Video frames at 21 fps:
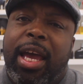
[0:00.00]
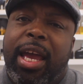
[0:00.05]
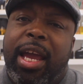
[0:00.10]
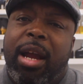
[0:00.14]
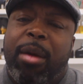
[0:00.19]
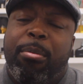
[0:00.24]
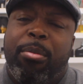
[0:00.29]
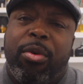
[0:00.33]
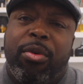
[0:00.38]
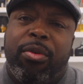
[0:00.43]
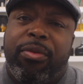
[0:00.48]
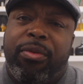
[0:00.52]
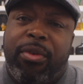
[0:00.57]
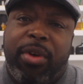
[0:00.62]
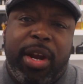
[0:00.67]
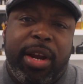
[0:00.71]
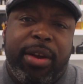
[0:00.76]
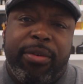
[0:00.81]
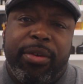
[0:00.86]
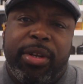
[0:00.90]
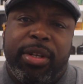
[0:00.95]
amber
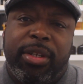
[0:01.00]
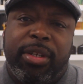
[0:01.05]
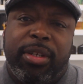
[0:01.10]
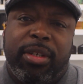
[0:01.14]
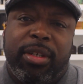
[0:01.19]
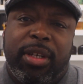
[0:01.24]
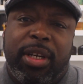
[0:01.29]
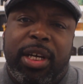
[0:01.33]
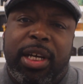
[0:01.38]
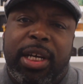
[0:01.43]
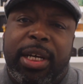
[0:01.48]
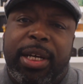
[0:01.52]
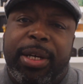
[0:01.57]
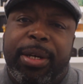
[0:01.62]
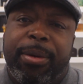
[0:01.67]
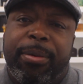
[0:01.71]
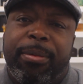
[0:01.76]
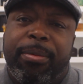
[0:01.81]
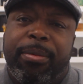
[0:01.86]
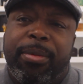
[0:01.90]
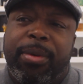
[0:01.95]
fragrance,
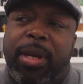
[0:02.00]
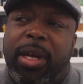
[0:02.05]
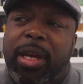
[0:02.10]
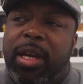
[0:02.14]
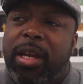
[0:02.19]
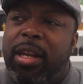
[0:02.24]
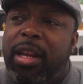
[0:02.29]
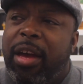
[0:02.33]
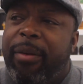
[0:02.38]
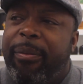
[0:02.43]
and